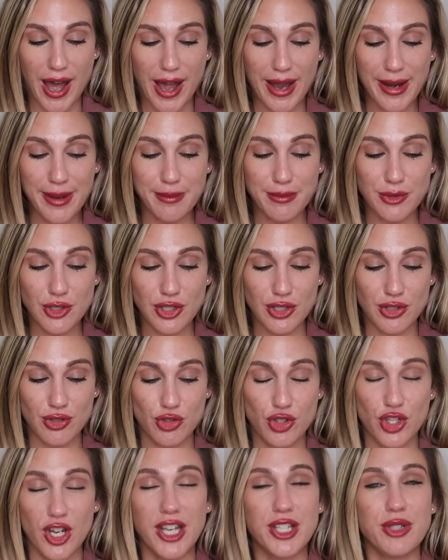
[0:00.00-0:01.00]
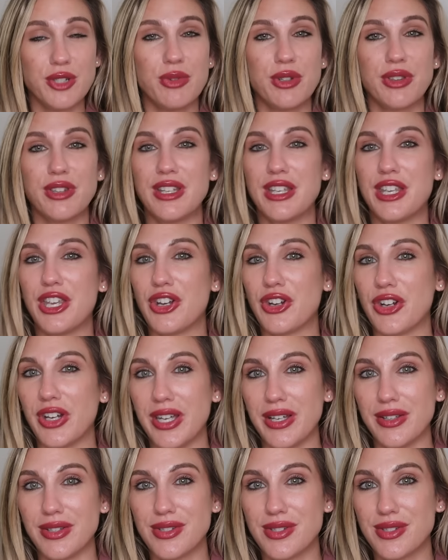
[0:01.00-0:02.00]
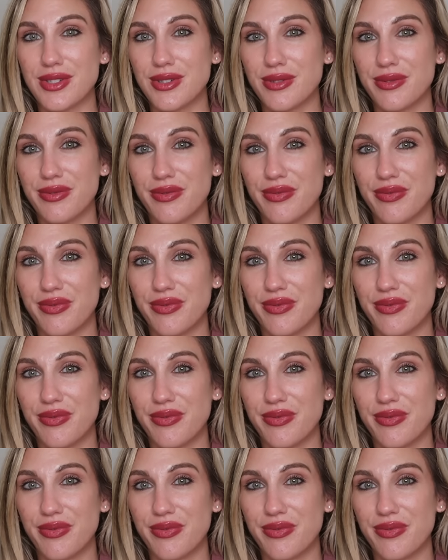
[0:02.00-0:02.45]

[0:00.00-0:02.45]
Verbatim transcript: I'm just genuinely curious.